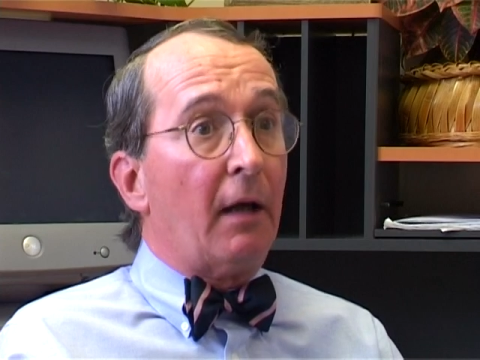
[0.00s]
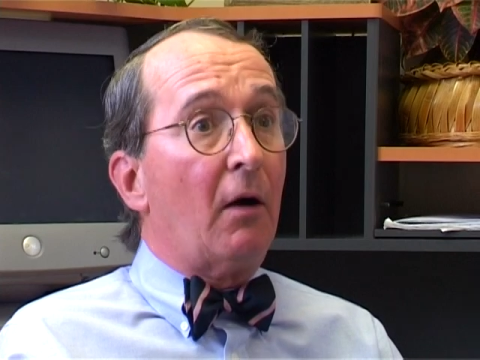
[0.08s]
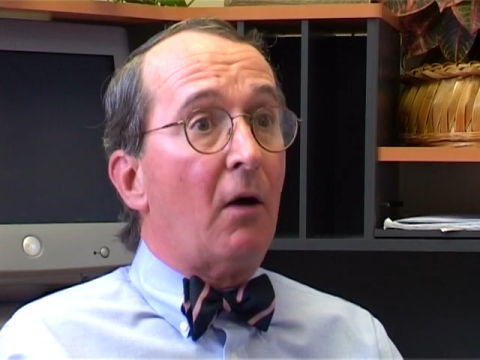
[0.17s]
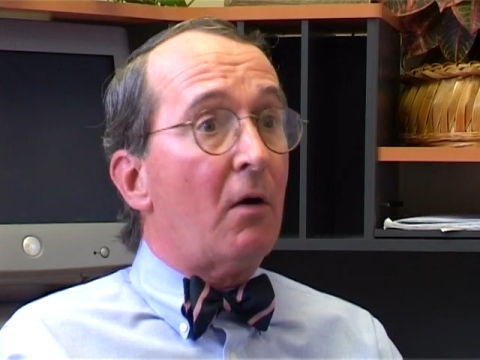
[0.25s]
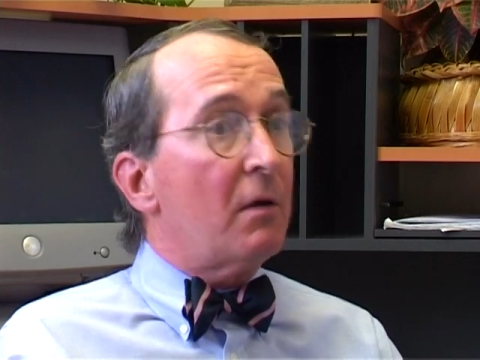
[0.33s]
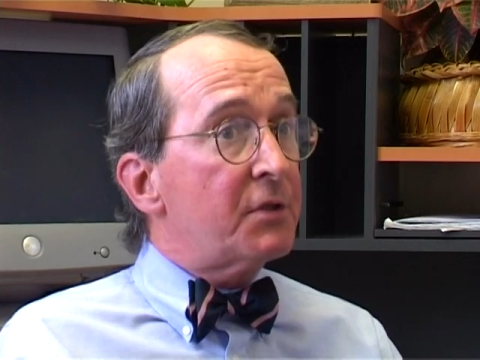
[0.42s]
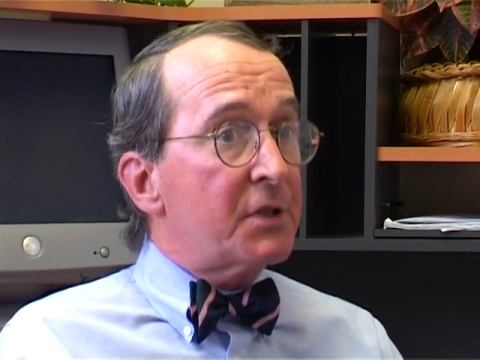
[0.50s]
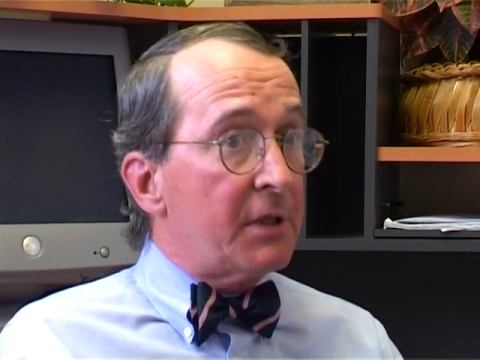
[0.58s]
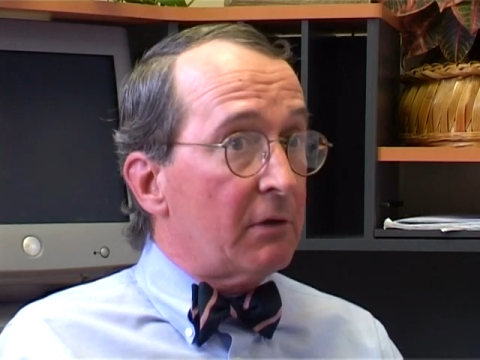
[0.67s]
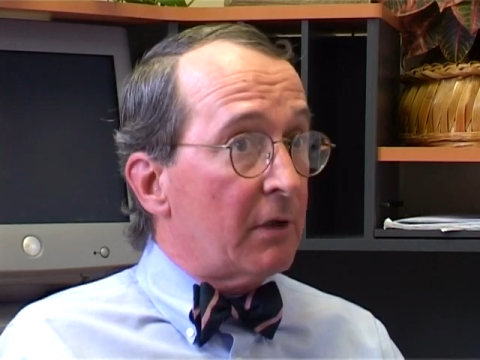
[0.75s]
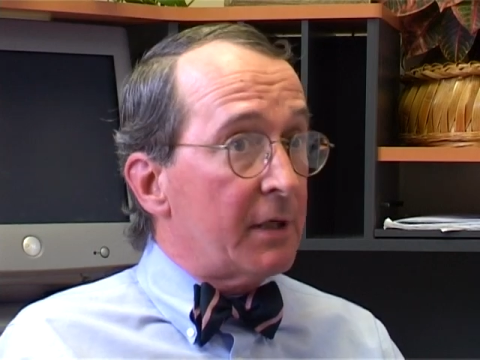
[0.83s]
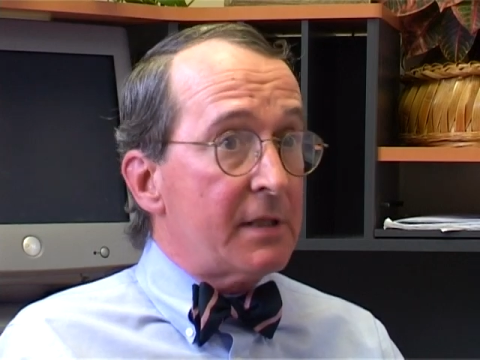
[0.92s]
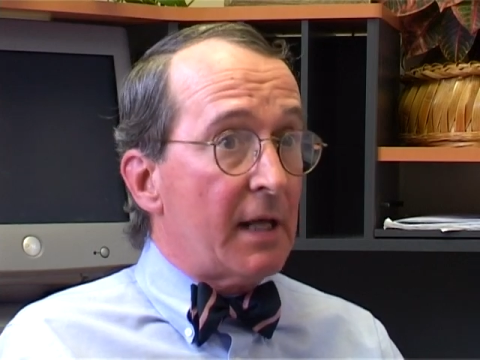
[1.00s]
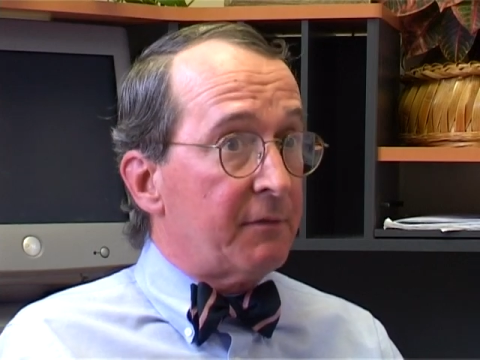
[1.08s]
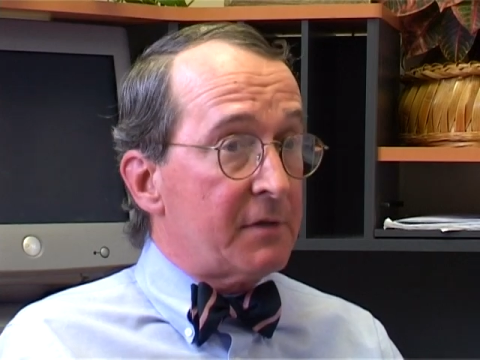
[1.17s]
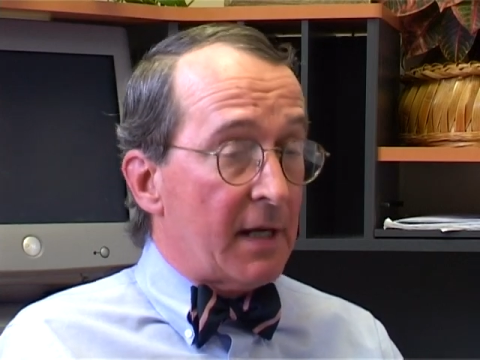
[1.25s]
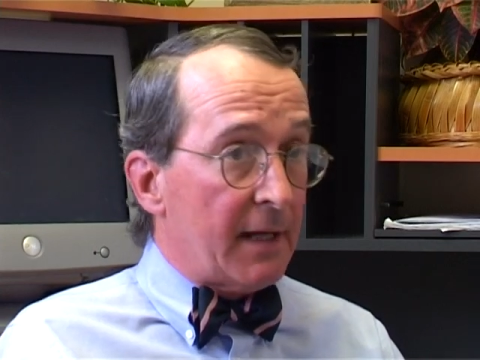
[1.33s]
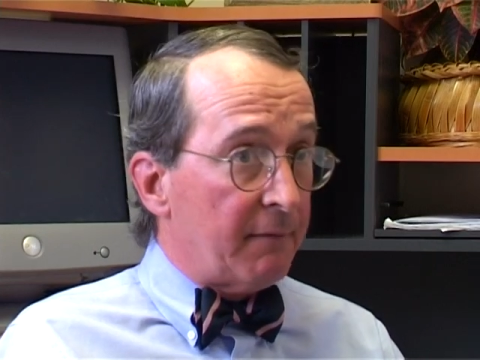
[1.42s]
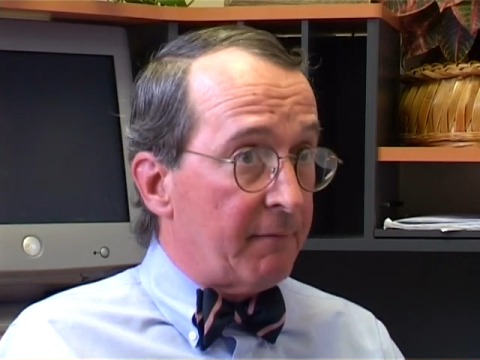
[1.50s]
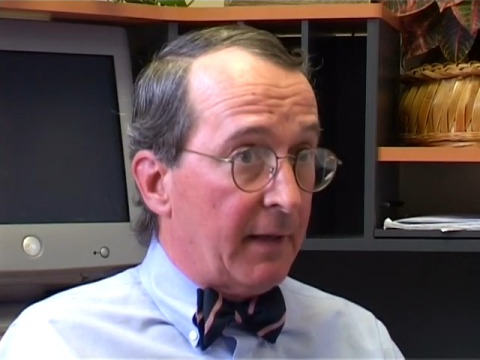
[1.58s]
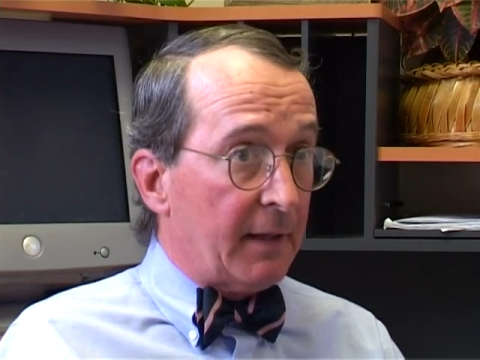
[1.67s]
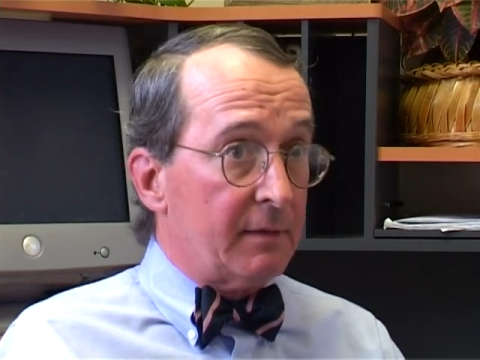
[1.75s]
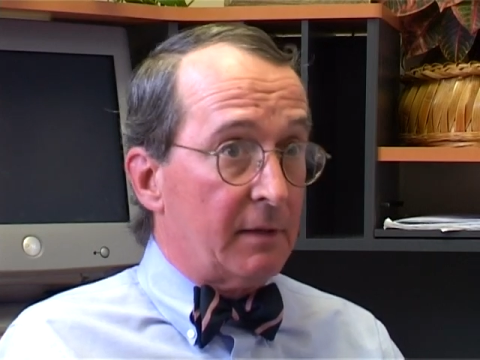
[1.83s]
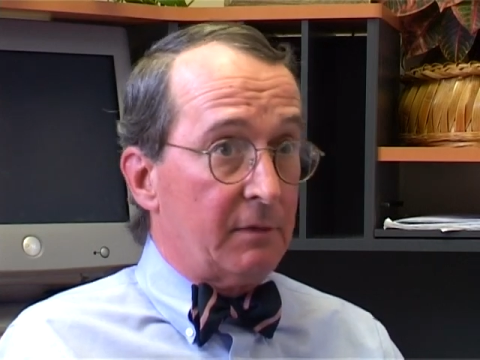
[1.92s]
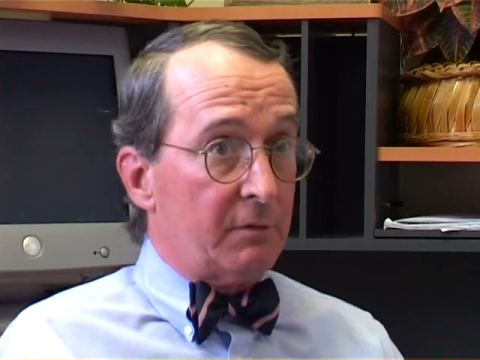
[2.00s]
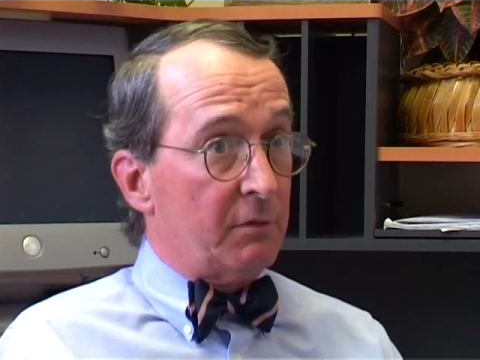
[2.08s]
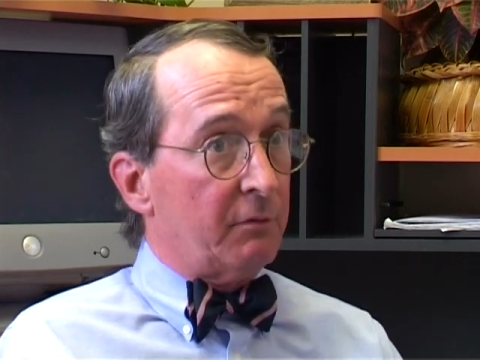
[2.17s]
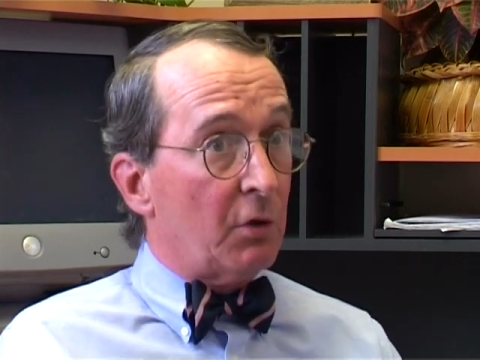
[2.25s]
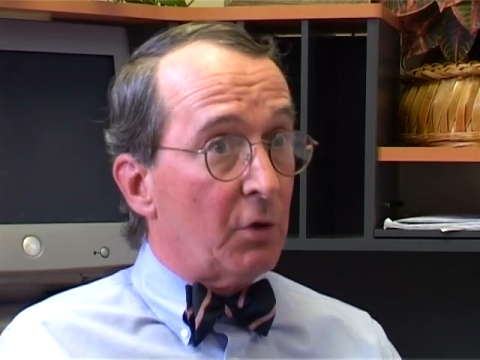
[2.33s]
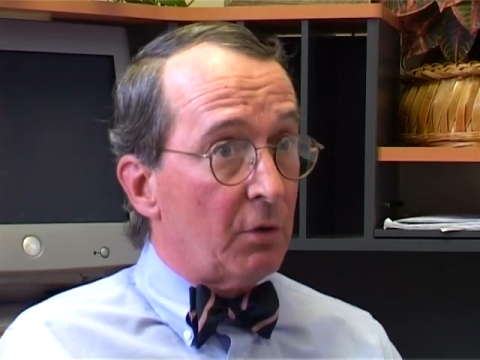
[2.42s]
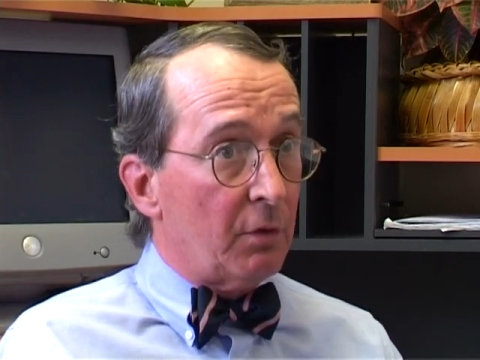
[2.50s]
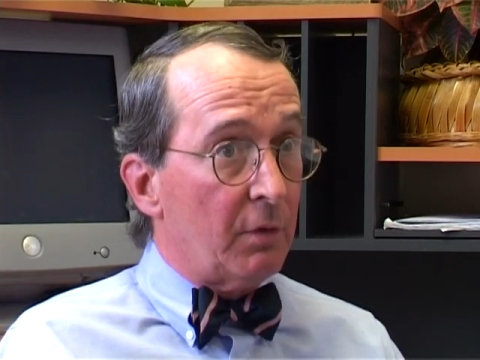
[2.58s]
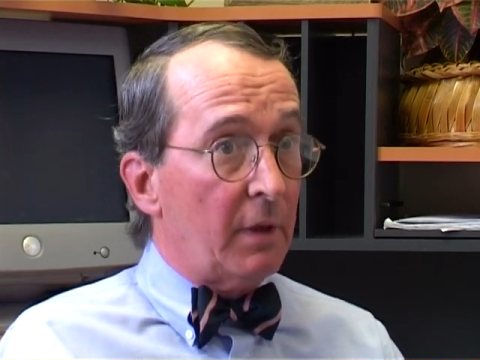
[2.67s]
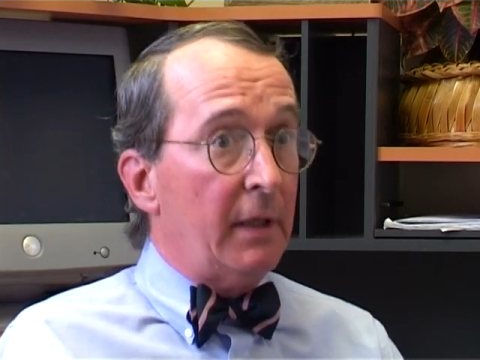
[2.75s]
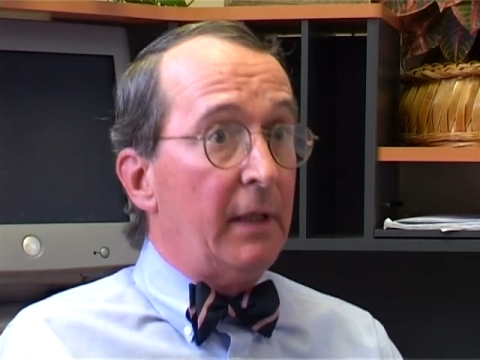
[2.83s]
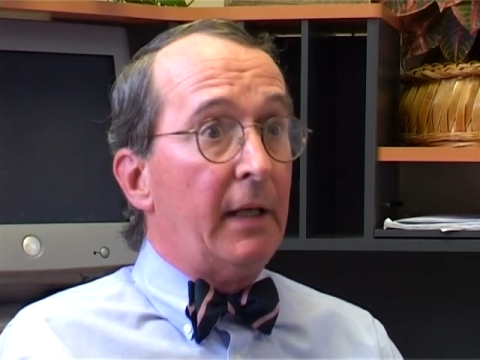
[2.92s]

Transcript: All steroids have side effects, as you've heard,